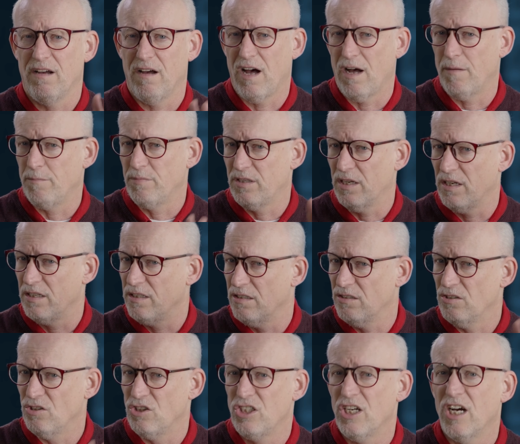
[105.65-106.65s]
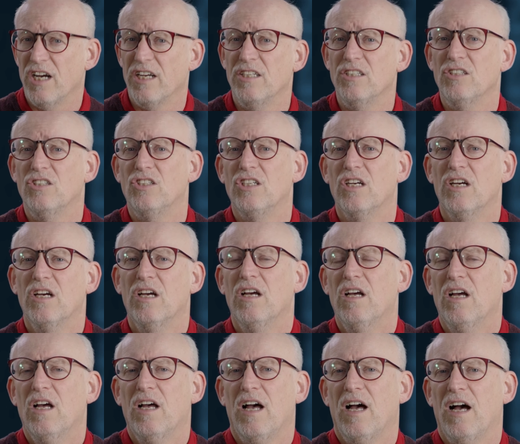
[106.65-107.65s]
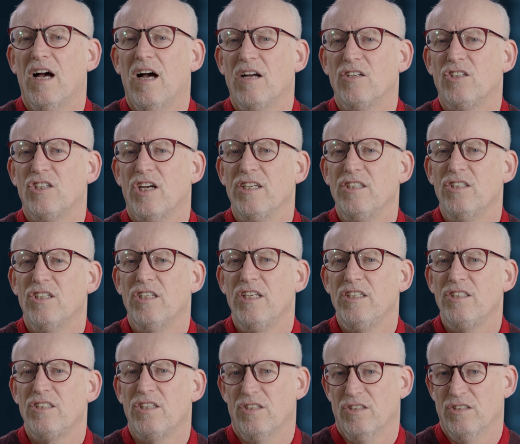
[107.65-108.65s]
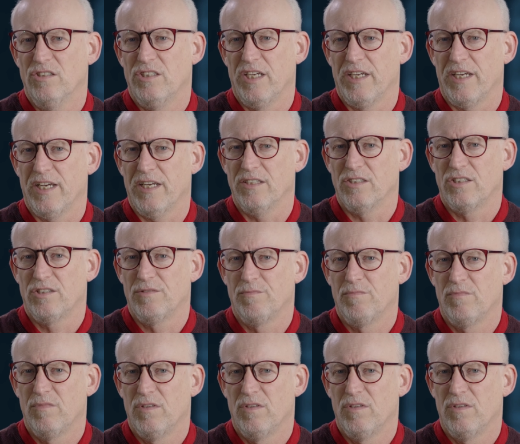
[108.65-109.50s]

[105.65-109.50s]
update and change an incident tickets.